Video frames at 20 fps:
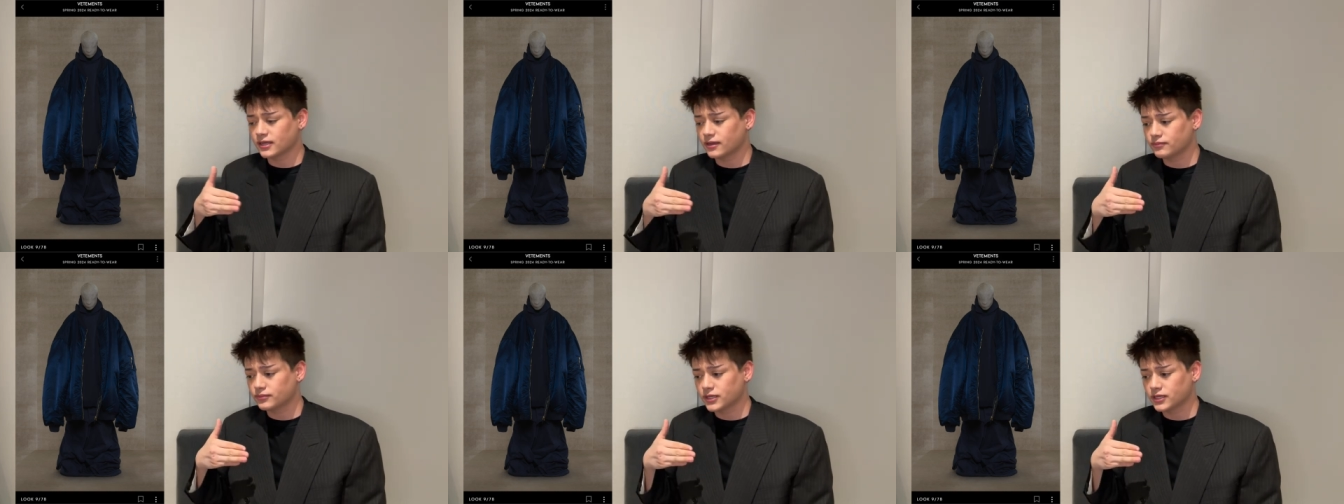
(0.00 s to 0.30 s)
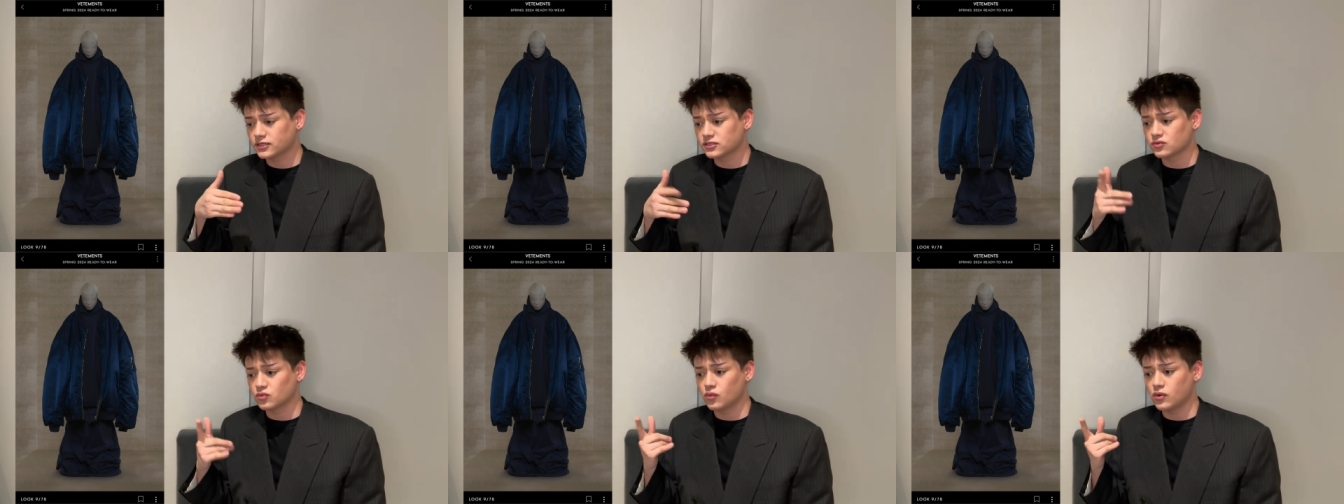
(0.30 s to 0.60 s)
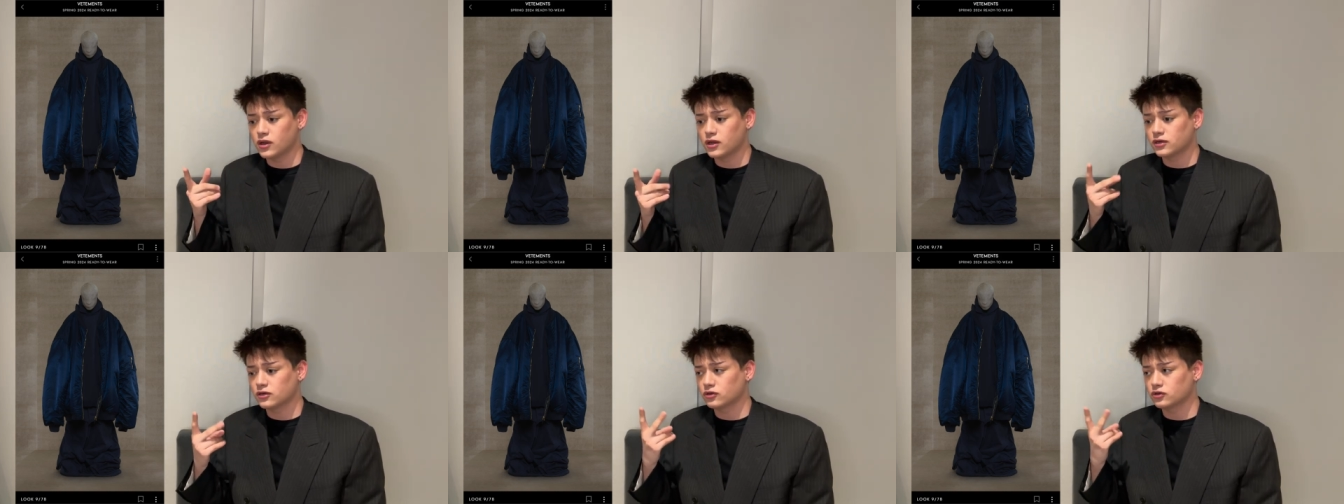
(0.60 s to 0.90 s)
up things
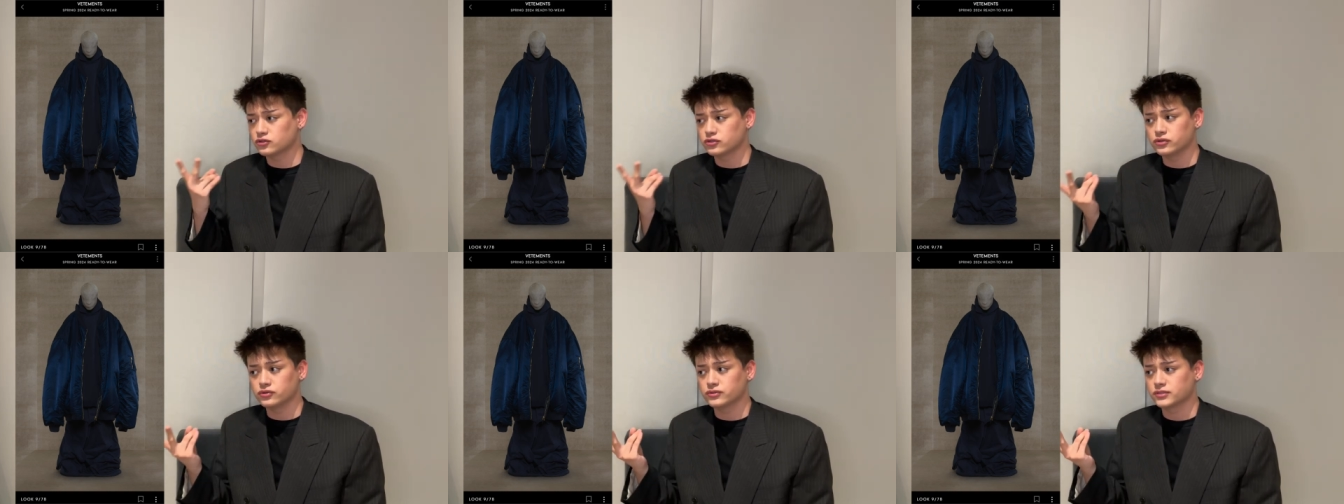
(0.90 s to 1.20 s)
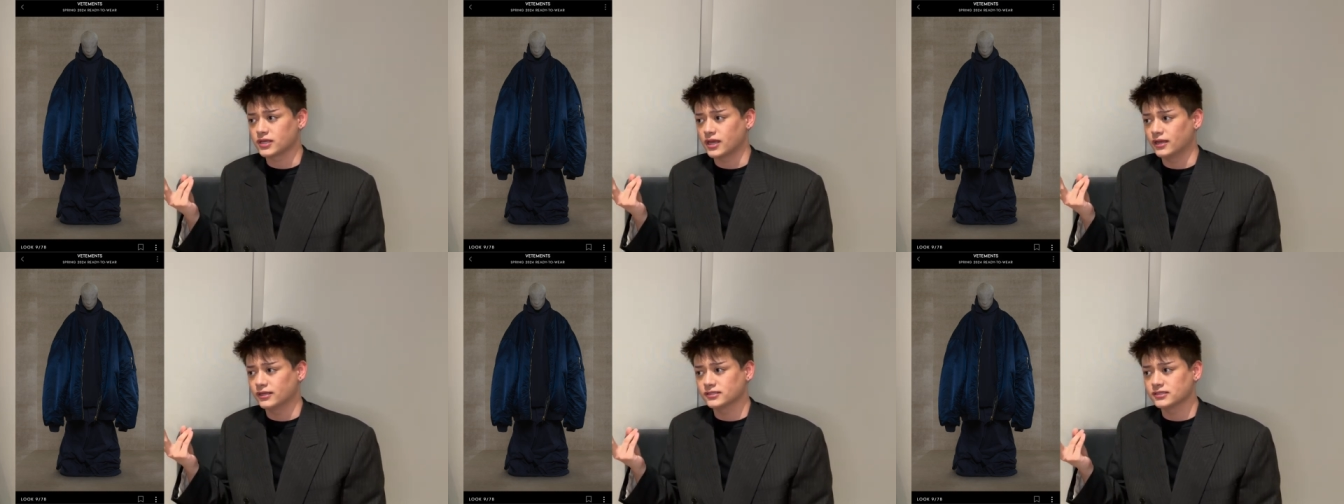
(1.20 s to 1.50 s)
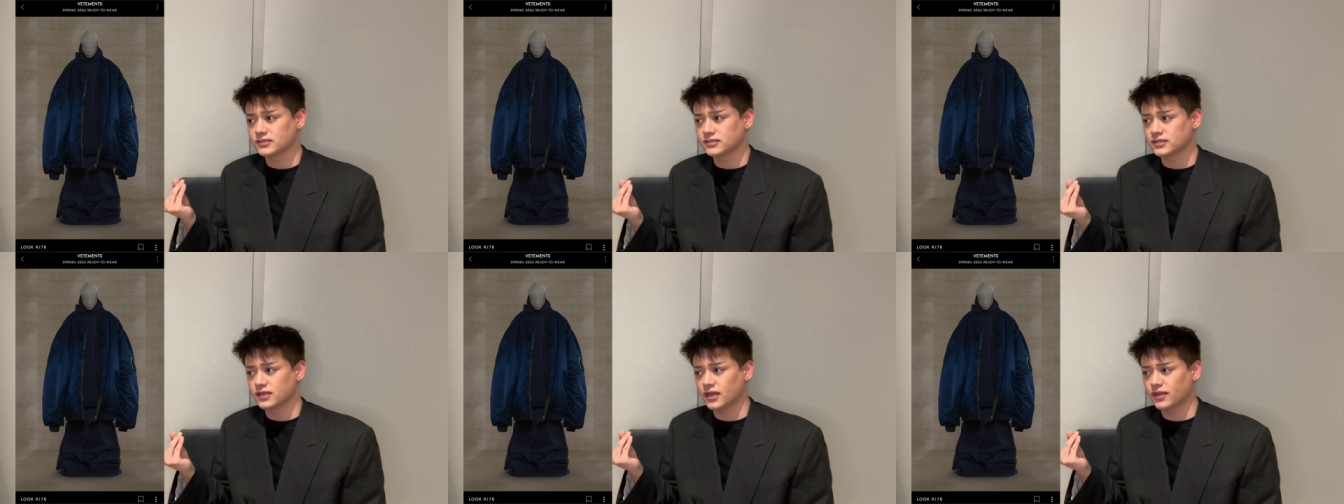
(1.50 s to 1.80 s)
one or two
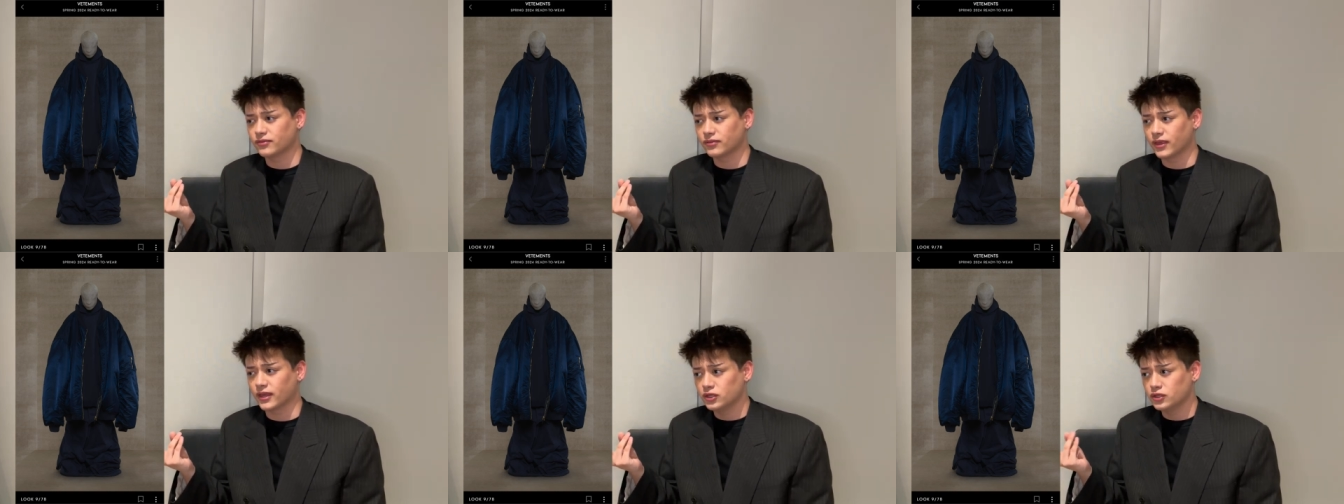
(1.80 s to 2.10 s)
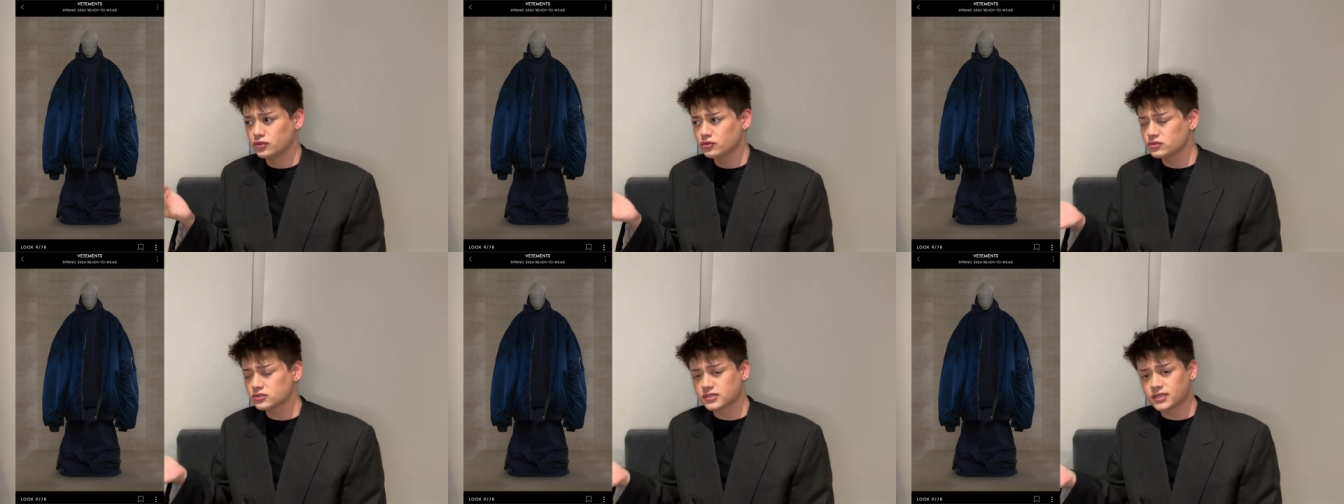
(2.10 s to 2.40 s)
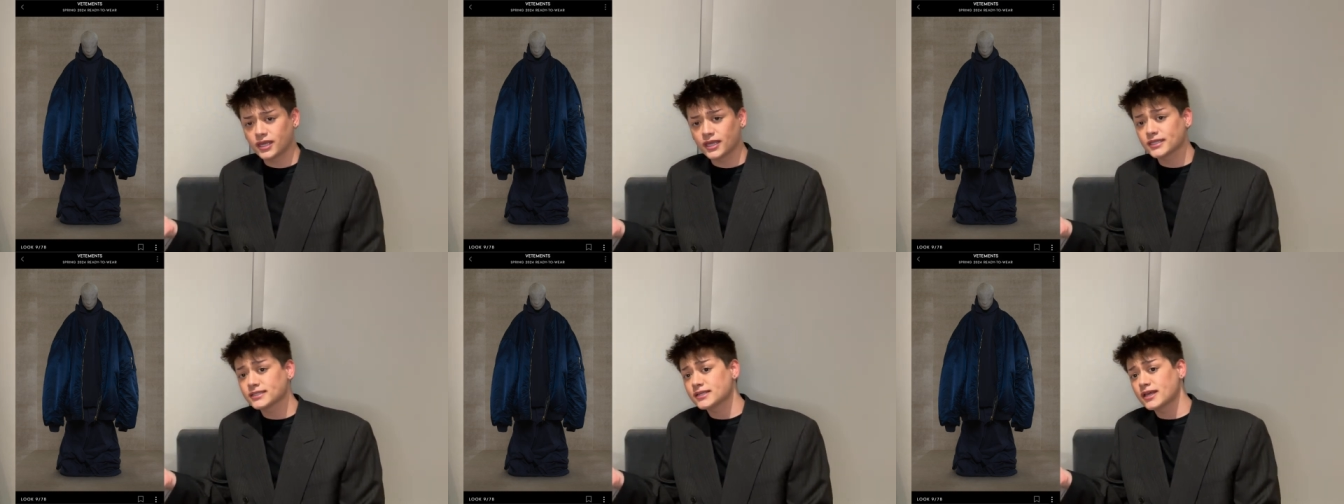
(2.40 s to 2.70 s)
sizes, and like, you just can't